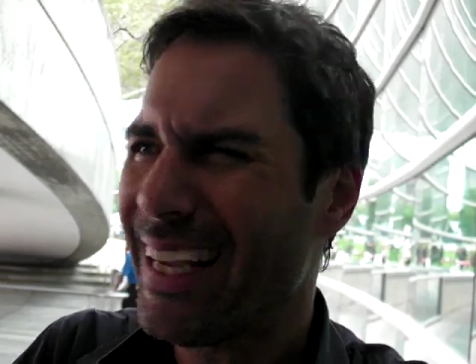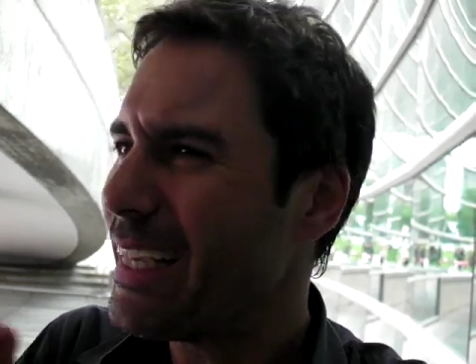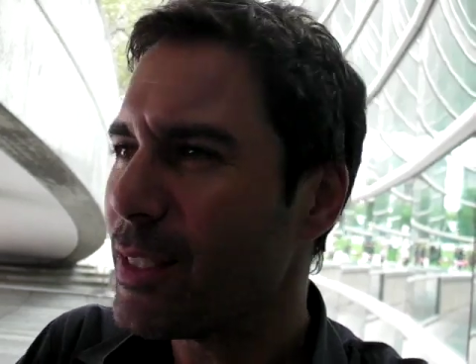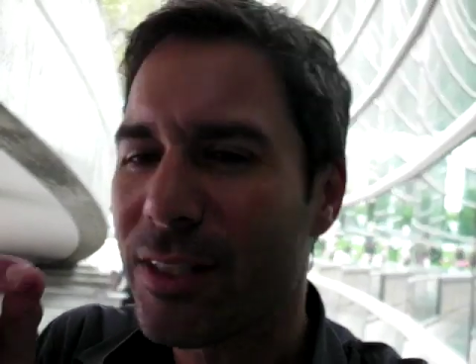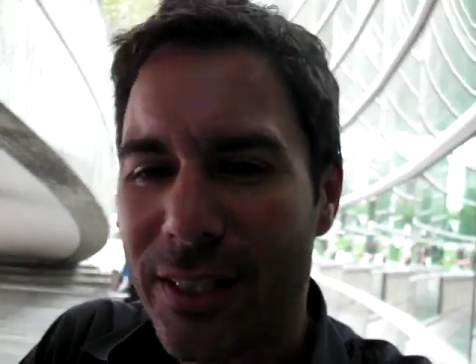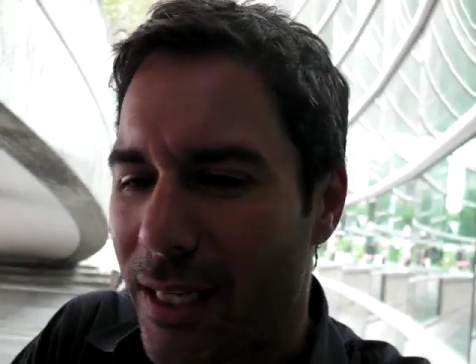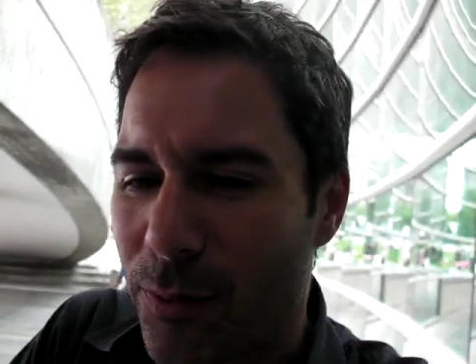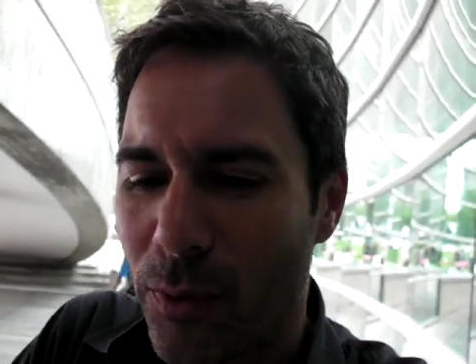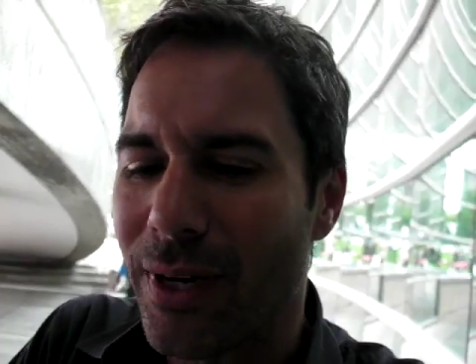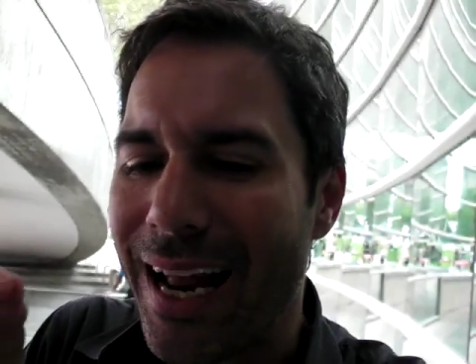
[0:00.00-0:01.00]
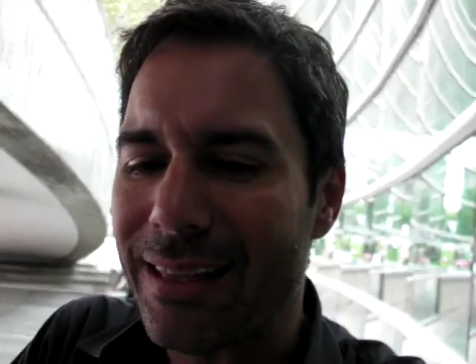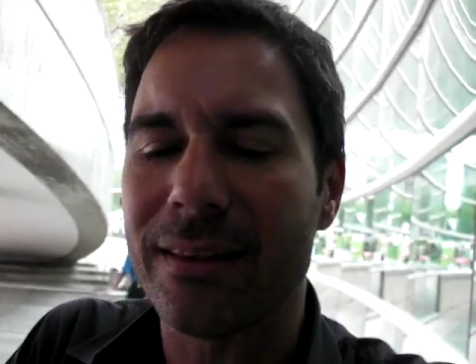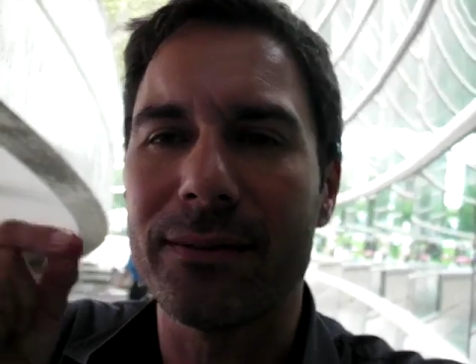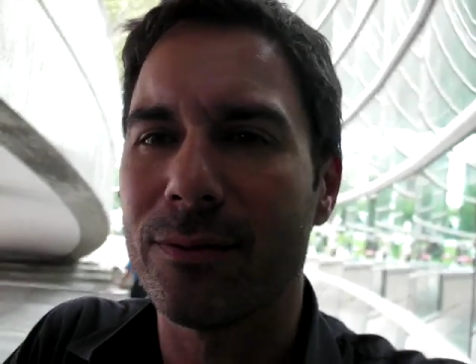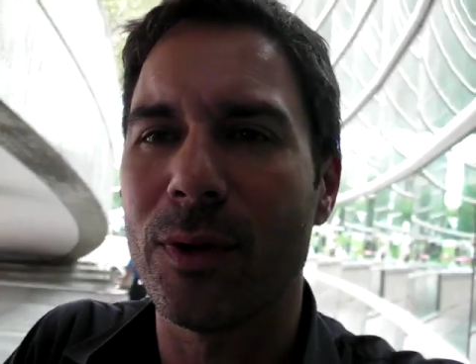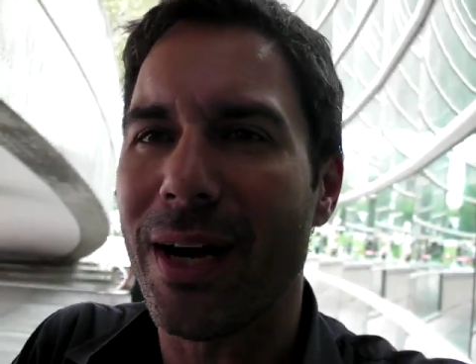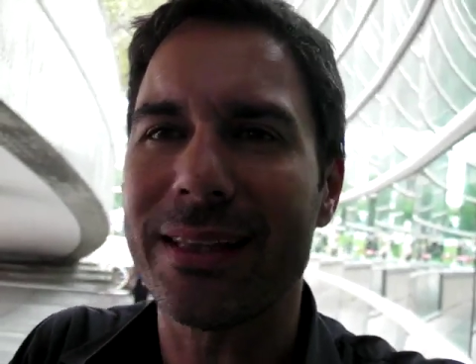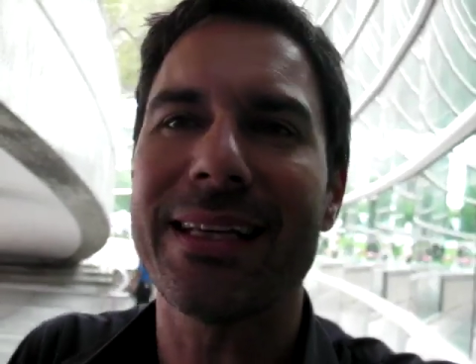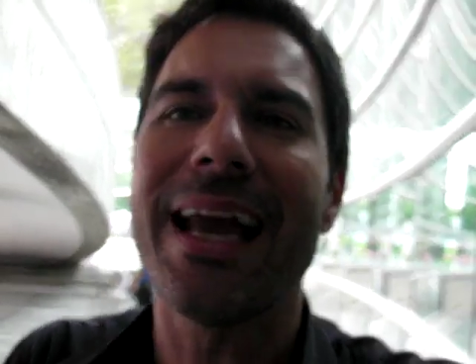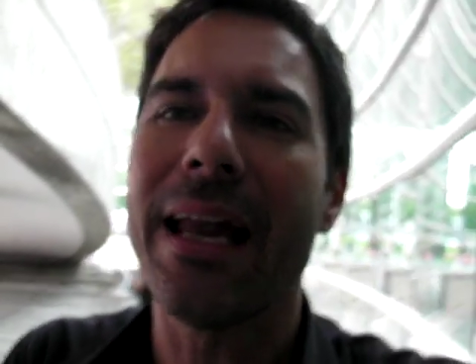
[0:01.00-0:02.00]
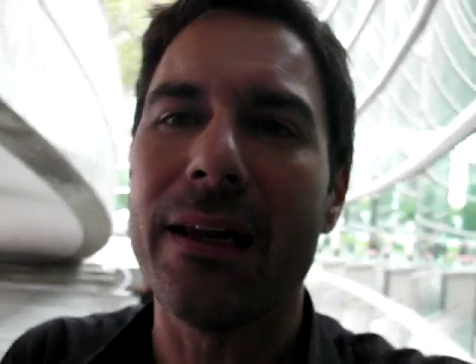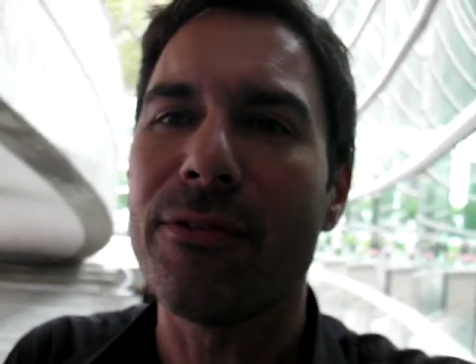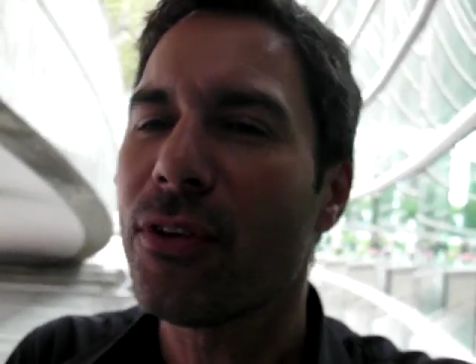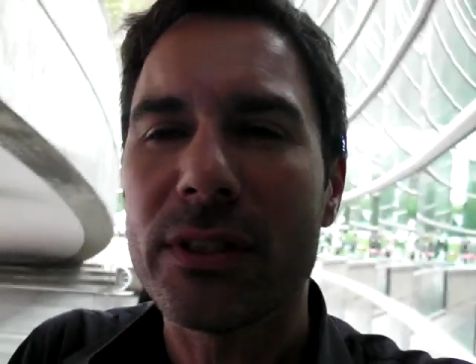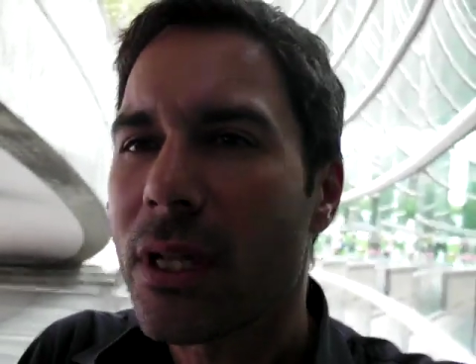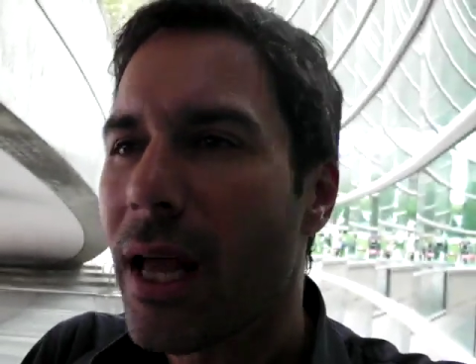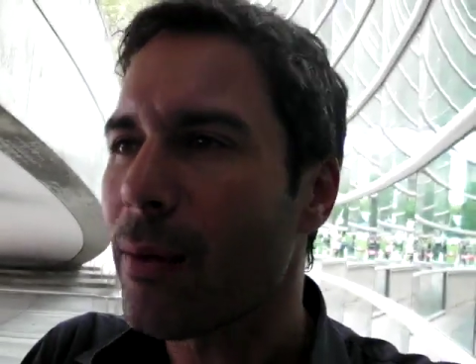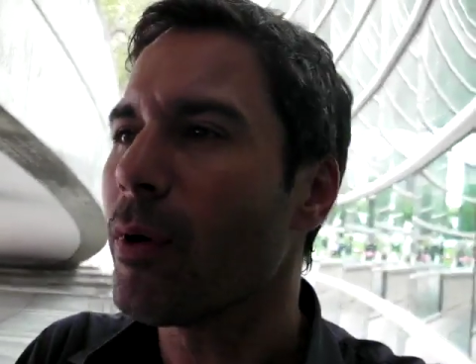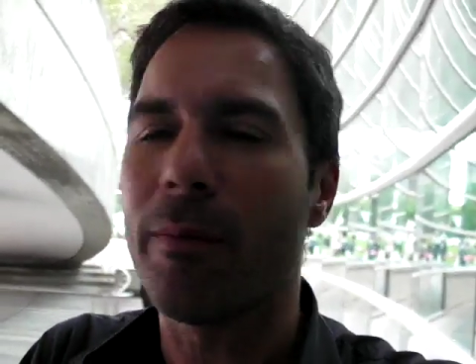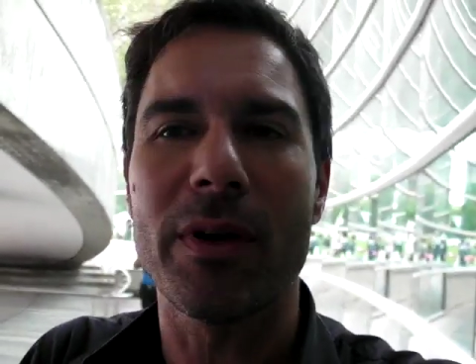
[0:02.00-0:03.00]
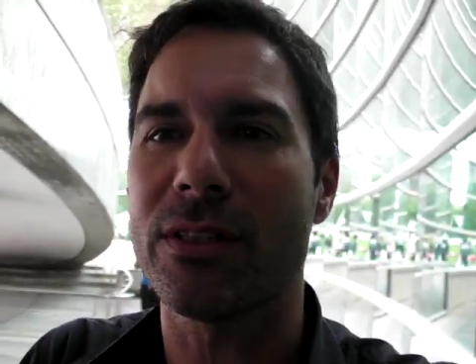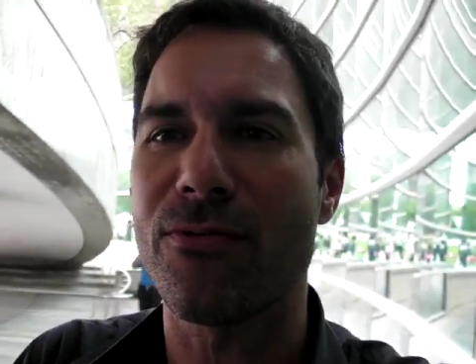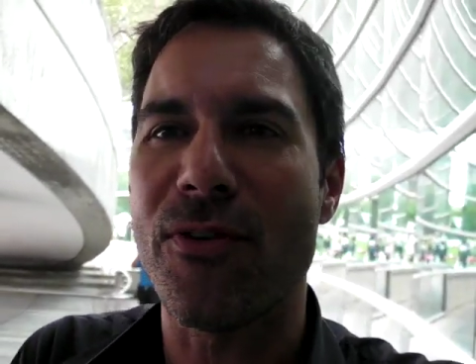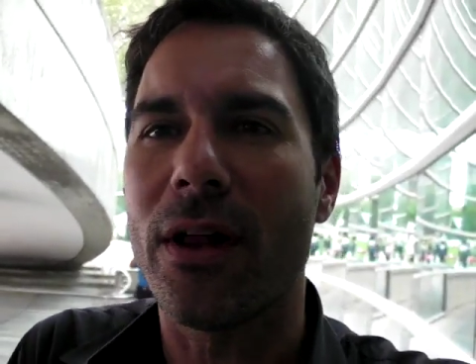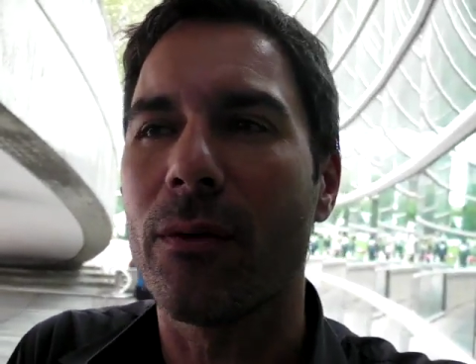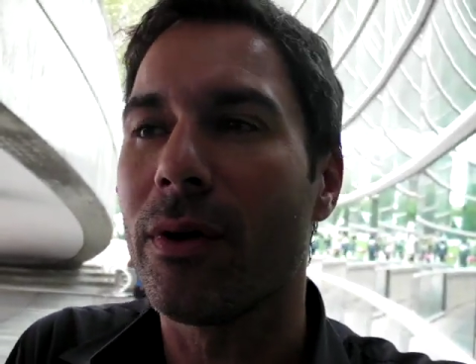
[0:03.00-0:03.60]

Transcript: is we're at the end. It feels like what it must have felt.